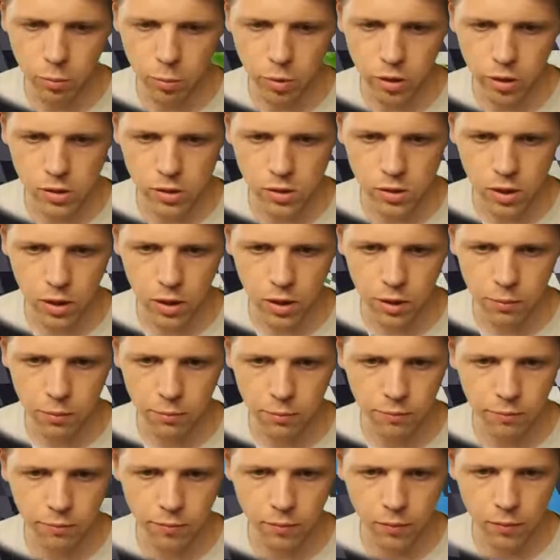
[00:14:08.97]
but
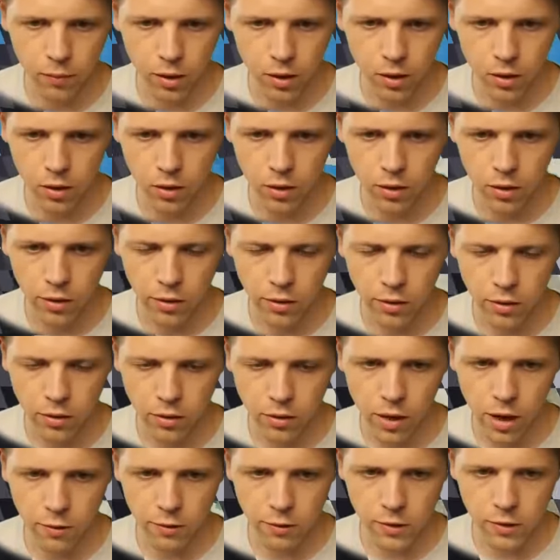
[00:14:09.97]

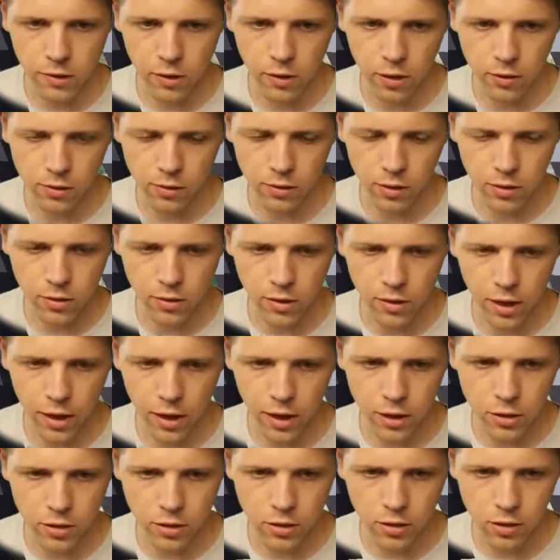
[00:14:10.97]
the end result does
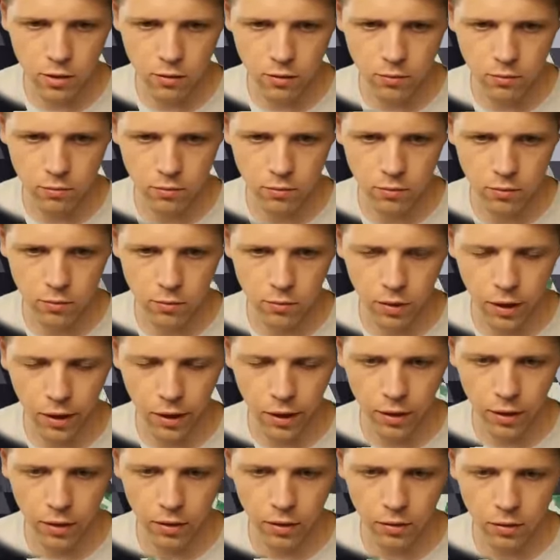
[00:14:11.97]
actually, I
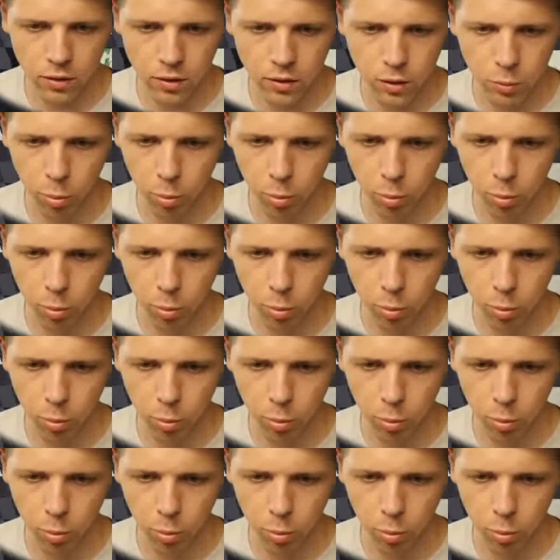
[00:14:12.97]
think, look